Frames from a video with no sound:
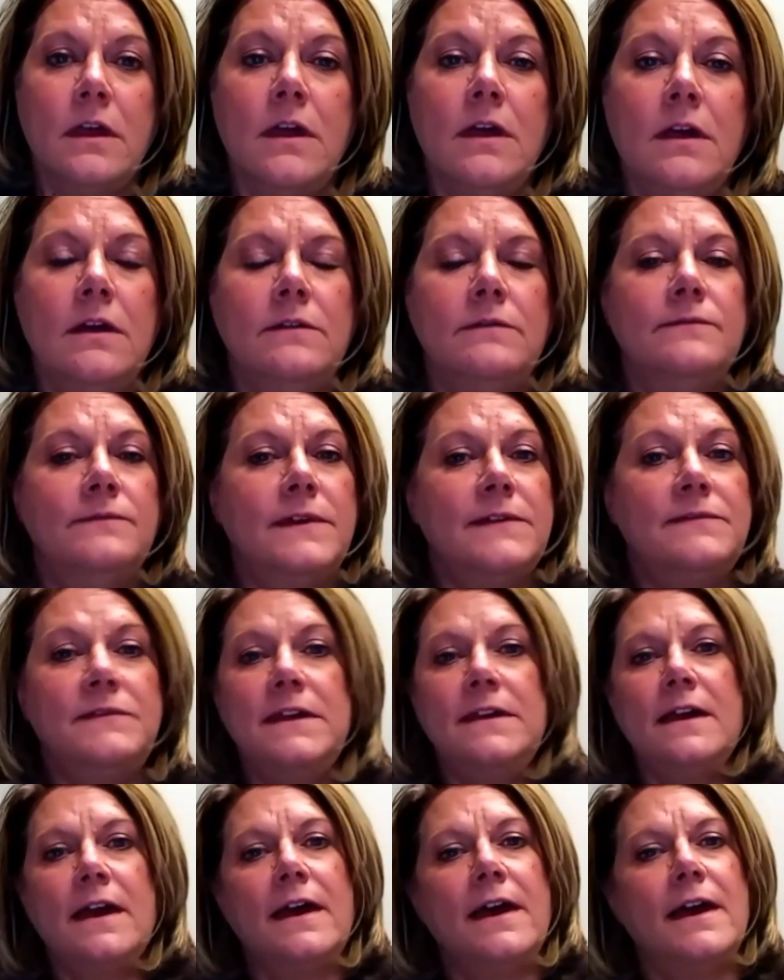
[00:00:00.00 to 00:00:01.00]

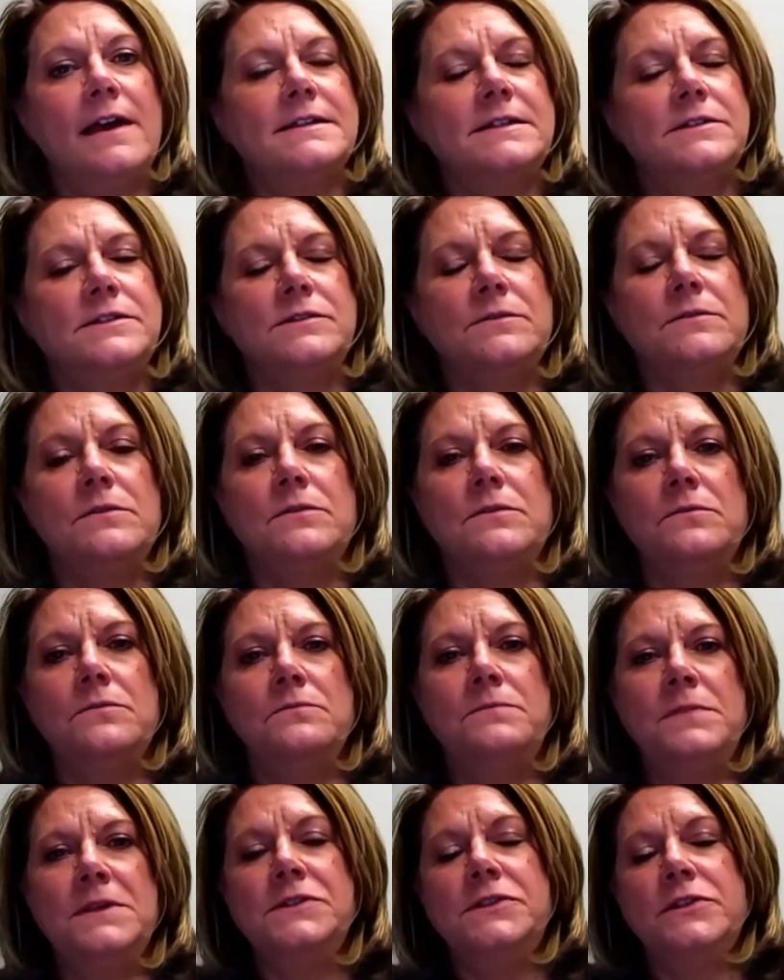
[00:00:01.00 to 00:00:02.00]
Vivi has
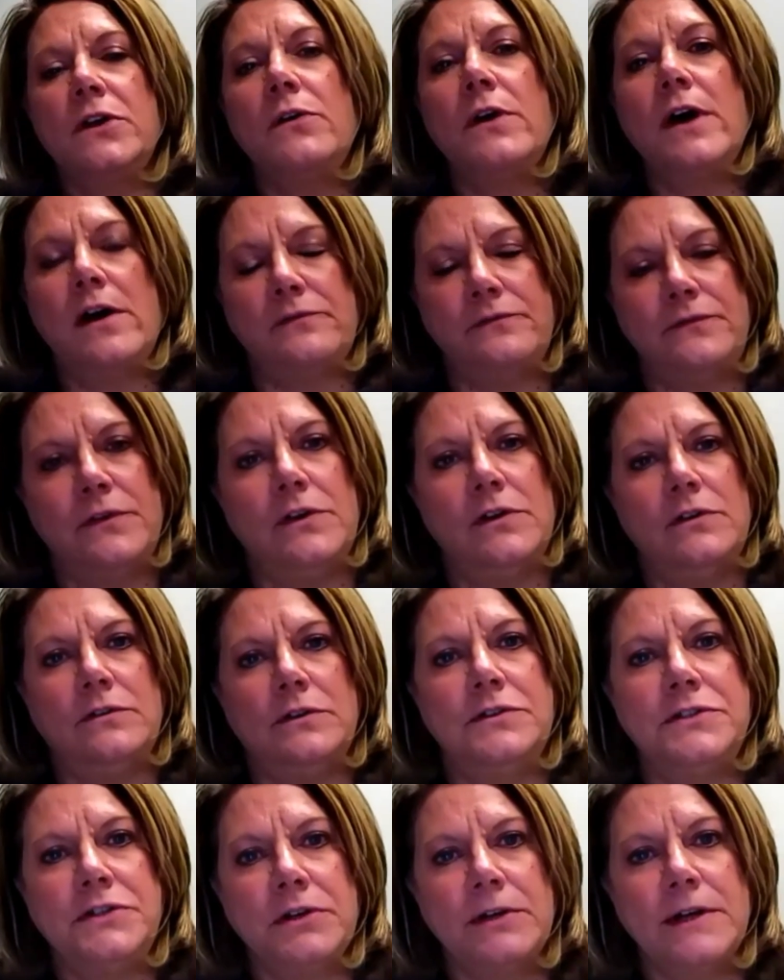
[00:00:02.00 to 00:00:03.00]
been so helpful
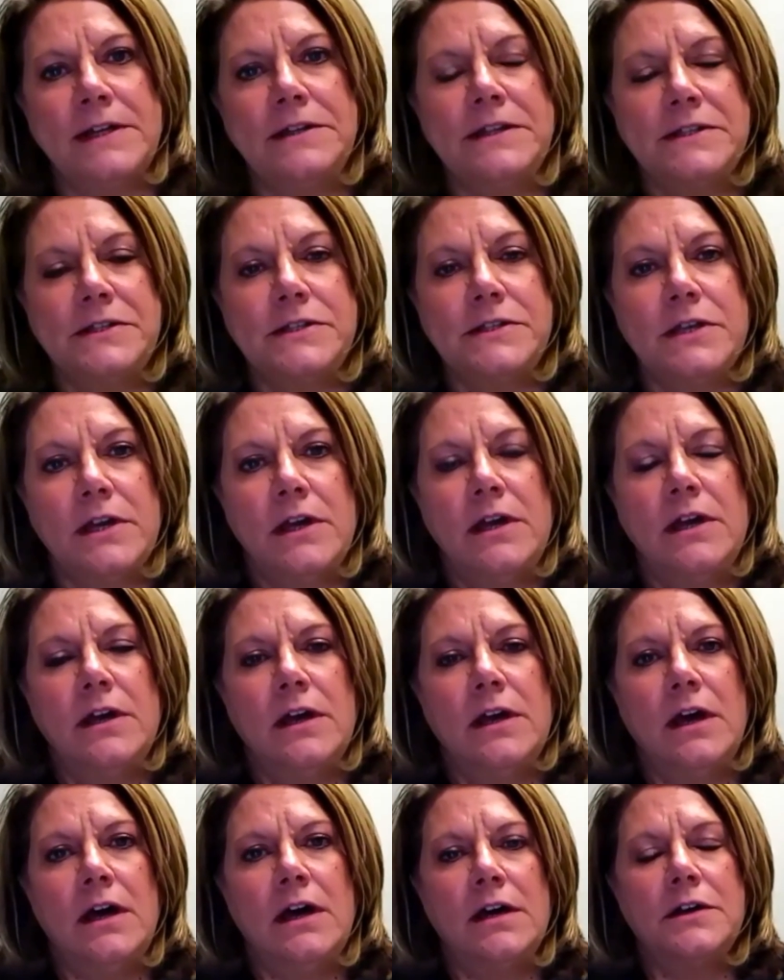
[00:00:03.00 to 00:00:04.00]
during this
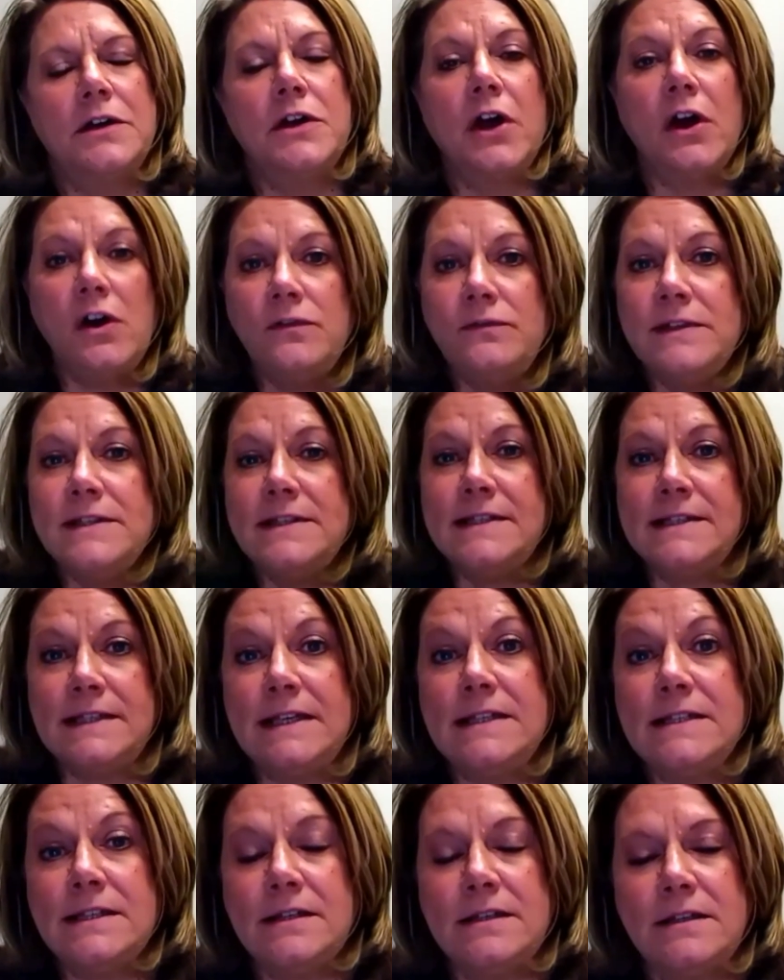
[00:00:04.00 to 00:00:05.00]
COVID
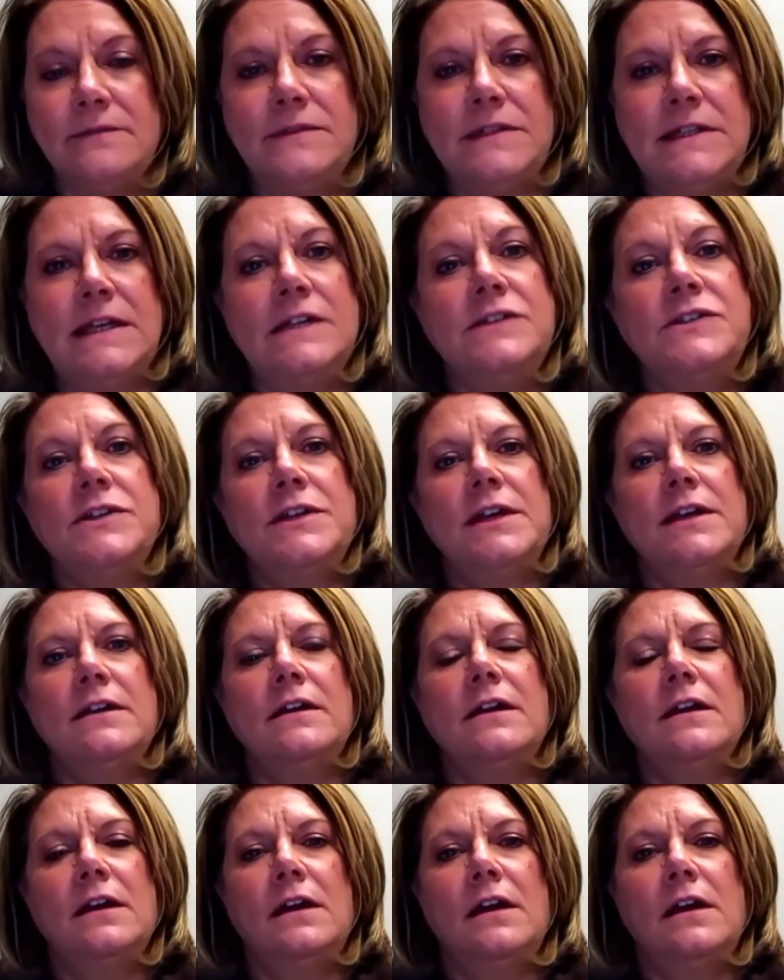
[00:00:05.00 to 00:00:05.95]
season of teaching